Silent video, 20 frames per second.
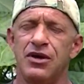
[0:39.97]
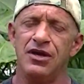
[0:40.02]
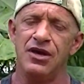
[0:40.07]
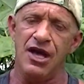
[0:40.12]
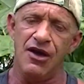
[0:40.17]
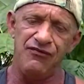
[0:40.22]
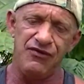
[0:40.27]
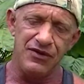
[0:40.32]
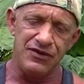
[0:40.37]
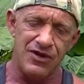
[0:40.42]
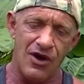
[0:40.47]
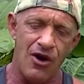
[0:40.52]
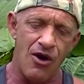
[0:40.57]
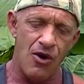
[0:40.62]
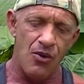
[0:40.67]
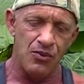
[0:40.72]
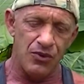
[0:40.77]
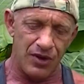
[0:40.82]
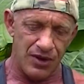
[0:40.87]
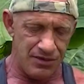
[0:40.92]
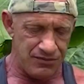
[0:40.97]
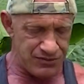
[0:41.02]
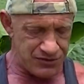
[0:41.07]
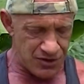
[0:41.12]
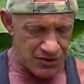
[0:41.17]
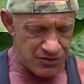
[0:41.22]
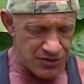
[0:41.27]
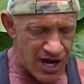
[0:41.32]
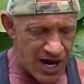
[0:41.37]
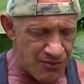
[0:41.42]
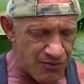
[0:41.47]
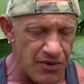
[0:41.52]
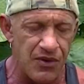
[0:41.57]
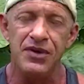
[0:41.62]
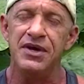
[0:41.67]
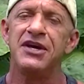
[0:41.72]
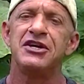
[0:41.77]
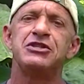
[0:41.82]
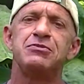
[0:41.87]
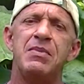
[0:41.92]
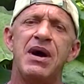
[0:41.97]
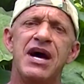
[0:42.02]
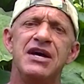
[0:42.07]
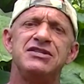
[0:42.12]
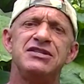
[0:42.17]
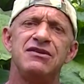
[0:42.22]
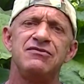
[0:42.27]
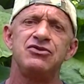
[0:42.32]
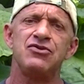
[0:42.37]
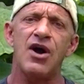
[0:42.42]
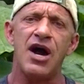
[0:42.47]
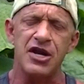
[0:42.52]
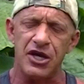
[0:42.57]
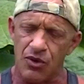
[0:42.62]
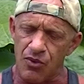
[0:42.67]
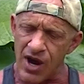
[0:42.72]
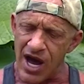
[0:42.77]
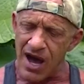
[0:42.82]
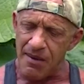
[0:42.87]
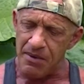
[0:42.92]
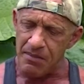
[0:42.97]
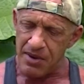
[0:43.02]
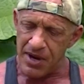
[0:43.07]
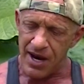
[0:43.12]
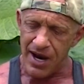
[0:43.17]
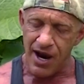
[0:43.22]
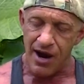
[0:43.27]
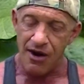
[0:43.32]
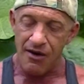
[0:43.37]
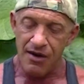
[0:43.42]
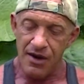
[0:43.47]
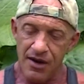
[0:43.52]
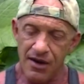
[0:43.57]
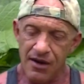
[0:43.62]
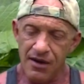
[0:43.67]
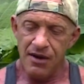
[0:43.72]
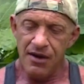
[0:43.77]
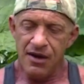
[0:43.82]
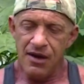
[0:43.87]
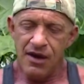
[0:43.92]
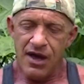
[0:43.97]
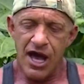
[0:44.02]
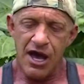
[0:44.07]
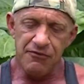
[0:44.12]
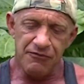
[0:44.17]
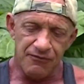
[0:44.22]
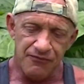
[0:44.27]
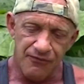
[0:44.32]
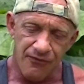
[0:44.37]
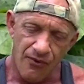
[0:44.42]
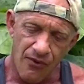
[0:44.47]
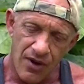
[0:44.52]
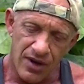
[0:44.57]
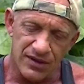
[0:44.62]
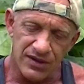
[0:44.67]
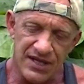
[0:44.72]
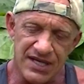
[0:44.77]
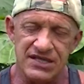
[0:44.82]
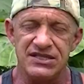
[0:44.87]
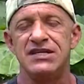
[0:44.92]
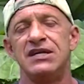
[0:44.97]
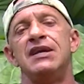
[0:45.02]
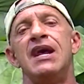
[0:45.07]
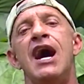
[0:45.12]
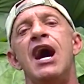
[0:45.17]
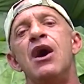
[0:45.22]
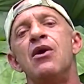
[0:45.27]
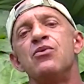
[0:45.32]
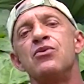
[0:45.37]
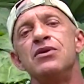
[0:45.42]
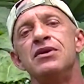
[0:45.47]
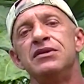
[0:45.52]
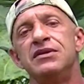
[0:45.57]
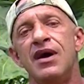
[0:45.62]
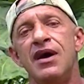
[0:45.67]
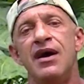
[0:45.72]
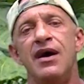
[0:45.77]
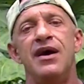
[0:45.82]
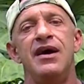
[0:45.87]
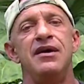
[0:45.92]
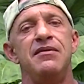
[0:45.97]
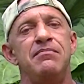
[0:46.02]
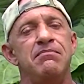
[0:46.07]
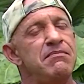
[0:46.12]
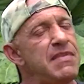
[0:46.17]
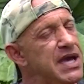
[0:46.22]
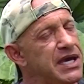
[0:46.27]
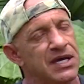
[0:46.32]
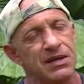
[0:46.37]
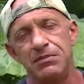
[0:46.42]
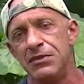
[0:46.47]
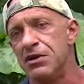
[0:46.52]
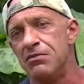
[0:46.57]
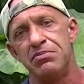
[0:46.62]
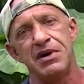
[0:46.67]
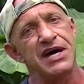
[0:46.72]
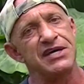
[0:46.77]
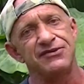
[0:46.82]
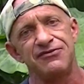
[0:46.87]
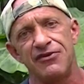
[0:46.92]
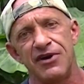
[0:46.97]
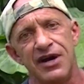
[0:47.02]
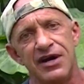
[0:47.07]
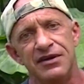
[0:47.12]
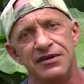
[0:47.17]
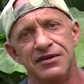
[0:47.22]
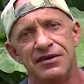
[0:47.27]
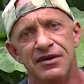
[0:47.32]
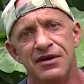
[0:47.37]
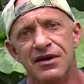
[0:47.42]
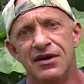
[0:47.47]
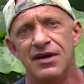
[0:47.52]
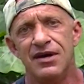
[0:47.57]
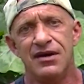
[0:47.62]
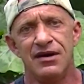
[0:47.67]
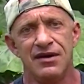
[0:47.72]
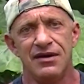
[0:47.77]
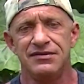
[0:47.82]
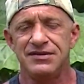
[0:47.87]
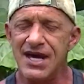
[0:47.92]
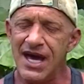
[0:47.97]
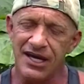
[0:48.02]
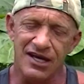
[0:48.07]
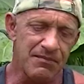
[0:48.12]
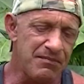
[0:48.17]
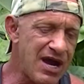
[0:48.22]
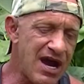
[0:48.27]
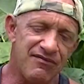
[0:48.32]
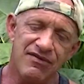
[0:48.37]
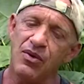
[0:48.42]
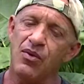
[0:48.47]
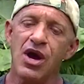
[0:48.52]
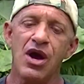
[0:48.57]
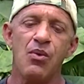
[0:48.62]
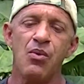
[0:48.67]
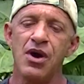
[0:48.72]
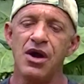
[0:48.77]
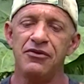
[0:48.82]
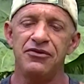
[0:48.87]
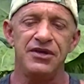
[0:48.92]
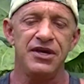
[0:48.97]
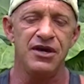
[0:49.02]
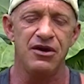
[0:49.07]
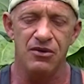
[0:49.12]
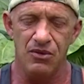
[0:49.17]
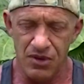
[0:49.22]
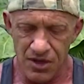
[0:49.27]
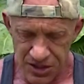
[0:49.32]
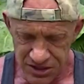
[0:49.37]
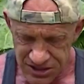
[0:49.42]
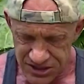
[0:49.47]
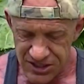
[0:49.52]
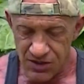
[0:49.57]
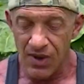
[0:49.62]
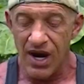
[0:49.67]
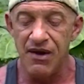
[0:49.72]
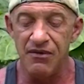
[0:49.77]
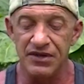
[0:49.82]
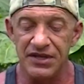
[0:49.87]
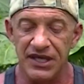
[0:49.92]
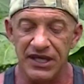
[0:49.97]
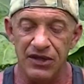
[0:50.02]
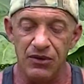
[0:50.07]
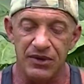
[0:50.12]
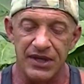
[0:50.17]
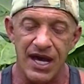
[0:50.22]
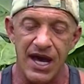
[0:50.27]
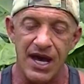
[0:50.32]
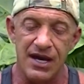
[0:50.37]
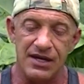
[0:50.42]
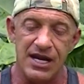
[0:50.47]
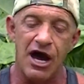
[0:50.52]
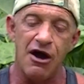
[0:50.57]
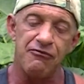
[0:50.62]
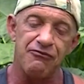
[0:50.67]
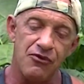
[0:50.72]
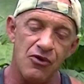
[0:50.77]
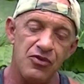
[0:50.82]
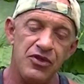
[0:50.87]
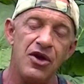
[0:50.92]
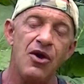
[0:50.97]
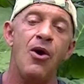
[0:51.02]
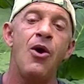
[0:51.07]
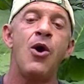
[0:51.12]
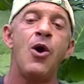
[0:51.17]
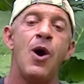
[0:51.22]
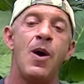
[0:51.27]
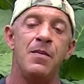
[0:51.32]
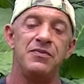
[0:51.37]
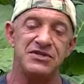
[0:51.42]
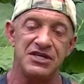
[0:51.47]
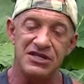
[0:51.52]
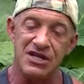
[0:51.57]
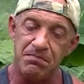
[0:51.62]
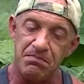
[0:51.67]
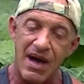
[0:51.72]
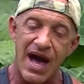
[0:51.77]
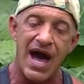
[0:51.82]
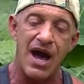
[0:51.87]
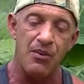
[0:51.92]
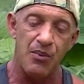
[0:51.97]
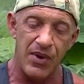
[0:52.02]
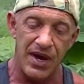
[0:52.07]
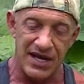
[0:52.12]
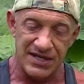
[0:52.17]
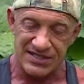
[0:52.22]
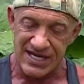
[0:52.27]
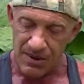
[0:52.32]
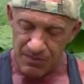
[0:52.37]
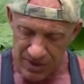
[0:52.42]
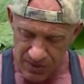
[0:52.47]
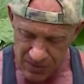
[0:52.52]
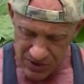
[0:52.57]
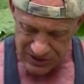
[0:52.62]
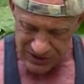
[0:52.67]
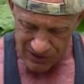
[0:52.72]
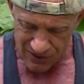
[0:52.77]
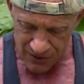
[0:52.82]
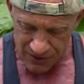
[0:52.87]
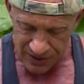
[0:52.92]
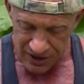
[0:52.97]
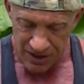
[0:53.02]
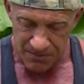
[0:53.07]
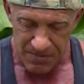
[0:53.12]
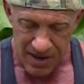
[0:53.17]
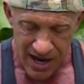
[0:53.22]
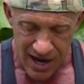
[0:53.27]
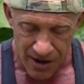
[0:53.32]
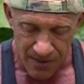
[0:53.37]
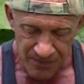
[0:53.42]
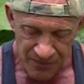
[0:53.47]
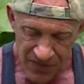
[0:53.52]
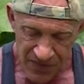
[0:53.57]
if you don't, they're not really expensive. Try to grab a pair, and for at least an hour a day, make them your best friend. Take them everywhere with you. Do everything you can. Now, for the arms and the bat wings that we were talking about,